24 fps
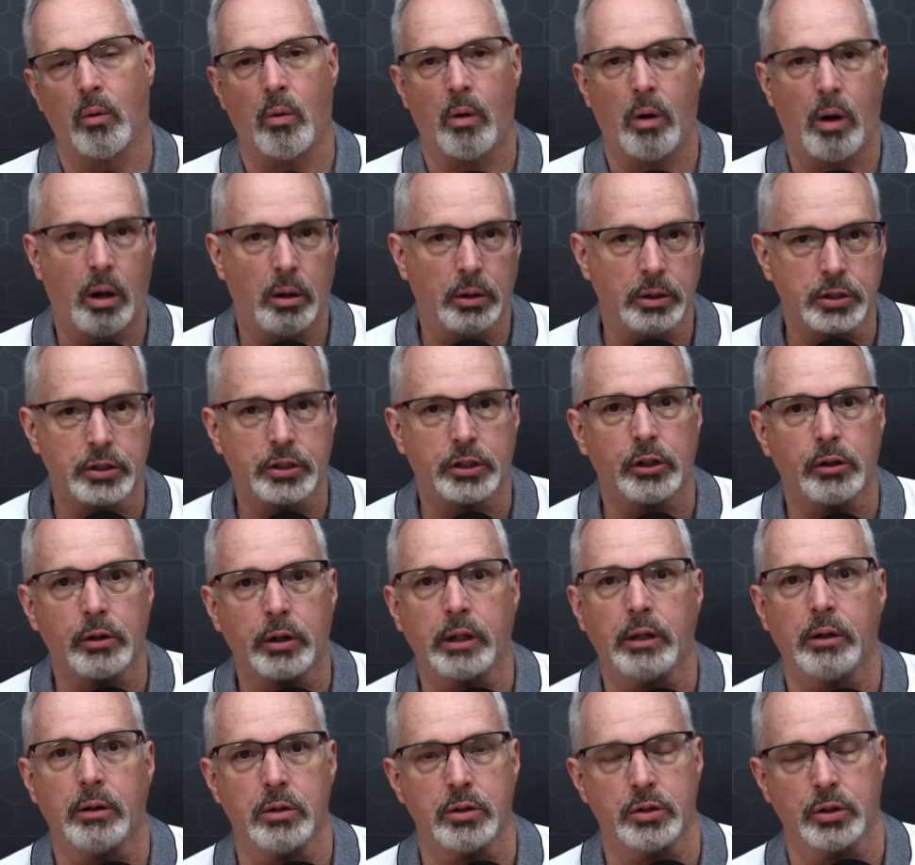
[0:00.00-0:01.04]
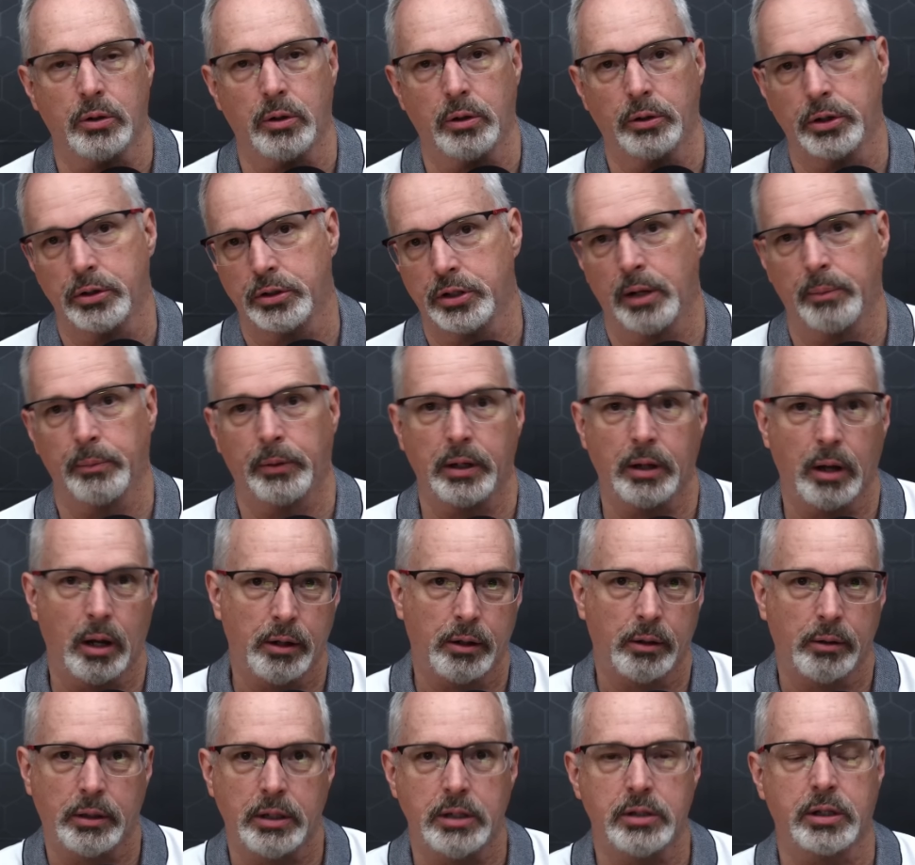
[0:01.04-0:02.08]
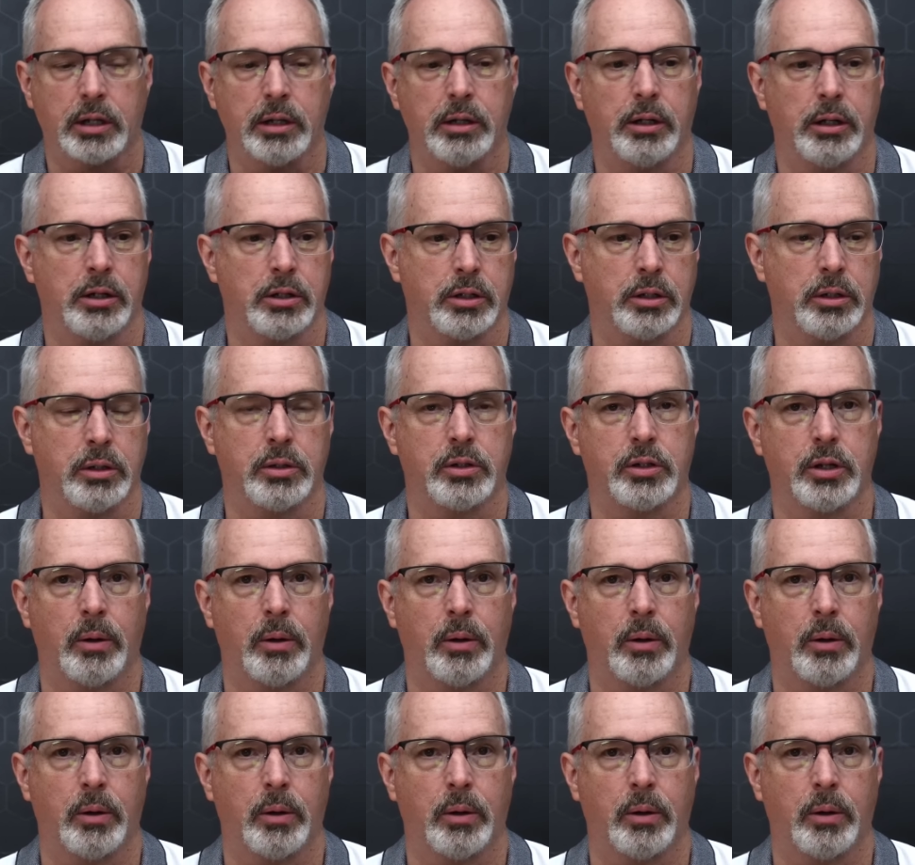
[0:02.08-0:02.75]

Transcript: wall is 30 years old or something under these conditions.